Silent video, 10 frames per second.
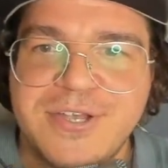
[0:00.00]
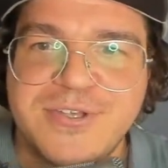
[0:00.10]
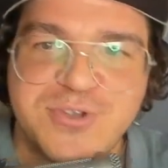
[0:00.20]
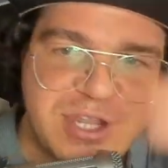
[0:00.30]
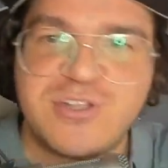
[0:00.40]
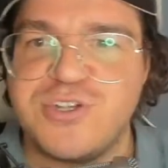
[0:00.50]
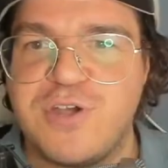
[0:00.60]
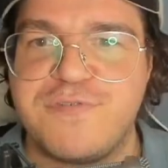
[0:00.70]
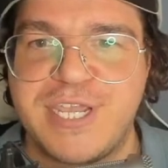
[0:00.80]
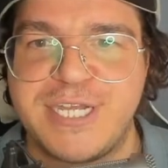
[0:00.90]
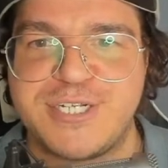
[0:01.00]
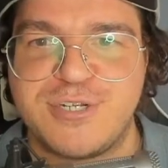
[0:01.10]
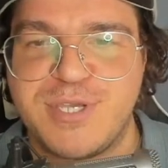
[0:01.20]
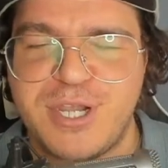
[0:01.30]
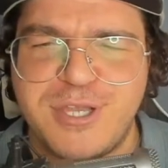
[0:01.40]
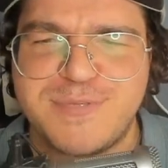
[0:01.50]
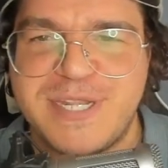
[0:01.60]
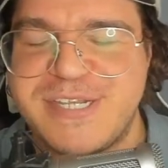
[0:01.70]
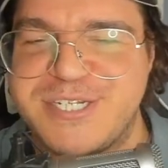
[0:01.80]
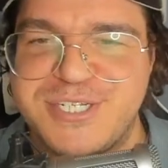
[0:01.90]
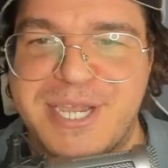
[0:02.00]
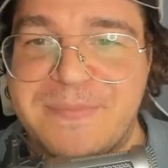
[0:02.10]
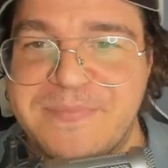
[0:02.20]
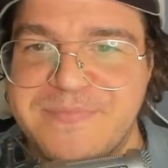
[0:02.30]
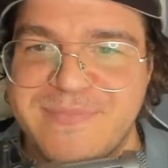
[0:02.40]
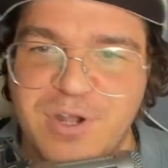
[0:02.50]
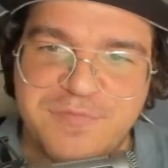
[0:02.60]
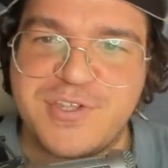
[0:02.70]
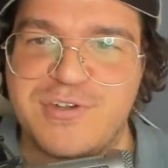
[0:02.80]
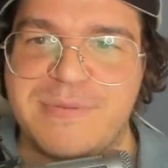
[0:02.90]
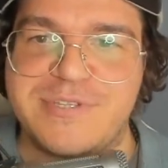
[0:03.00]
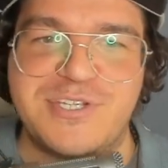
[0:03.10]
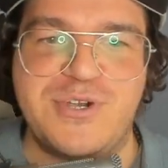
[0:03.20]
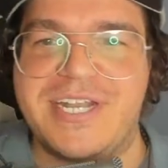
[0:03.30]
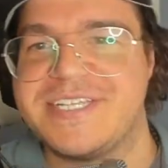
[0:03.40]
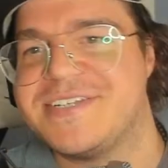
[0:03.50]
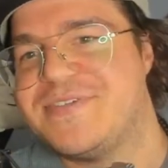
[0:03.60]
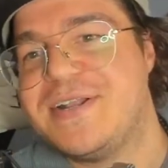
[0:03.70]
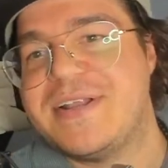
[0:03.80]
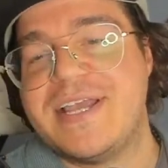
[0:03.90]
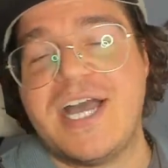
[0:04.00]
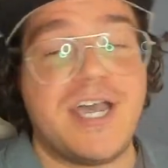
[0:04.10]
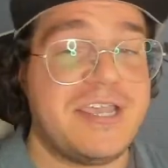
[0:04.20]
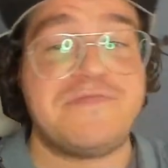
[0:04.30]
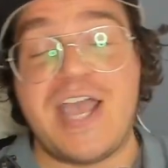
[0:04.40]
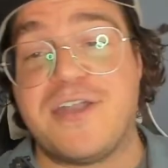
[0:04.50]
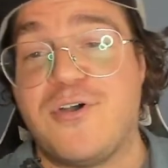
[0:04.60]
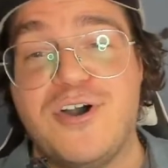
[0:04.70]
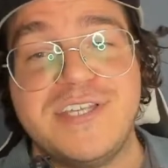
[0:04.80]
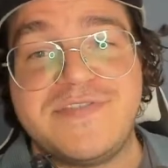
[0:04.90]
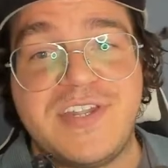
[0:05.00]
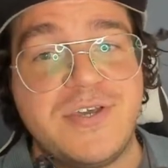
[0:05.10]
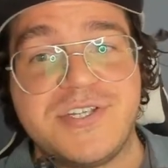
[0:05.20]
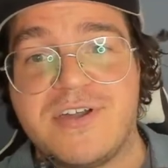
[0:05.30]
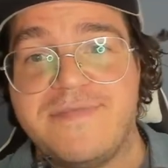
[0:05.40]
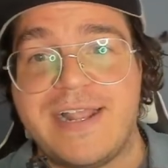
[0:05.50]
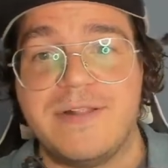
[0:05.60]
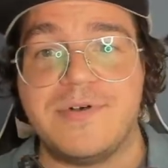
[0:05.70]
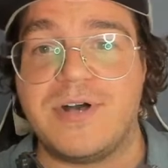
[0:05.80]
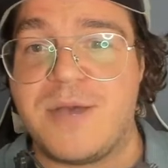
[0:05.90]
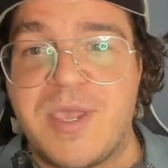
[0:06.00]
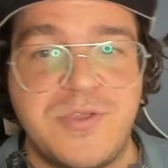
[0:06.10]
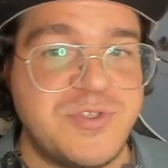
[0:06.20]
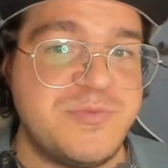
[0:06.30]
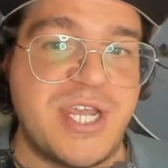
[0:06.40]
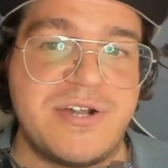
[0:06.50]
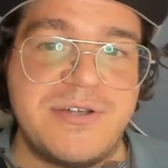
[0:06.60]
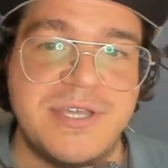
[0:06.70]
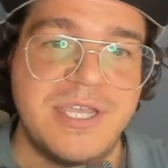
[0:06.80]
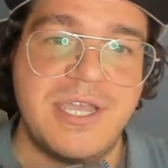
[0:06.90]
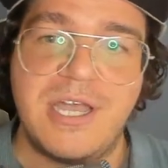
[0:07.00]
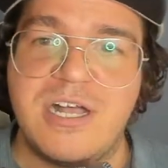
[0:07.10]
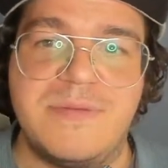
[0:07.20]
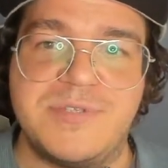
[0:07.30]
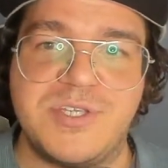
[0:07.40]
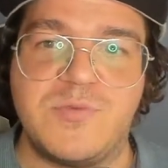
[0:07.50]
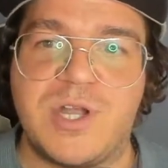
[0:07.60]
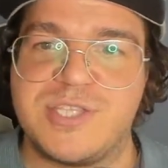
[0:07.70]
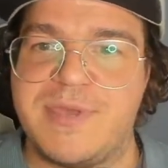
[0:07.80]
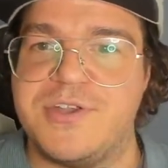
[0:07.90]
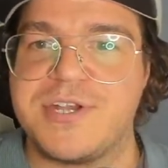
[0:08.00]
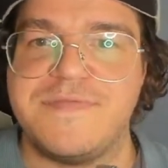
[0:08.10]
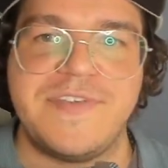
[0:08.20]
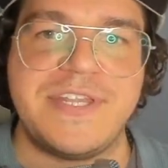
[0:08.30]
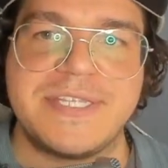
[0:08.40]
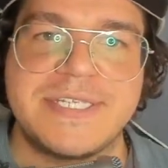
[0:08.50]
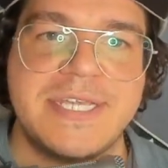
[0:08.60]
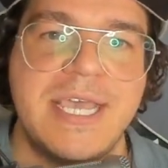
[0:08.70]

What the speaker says: You'll get a little notification. It'll be like, oh, it's meditation time. And hopefully you're able to join us, right? If not, all these videos are available on my YouTube channel, so you can watch them at your convenience.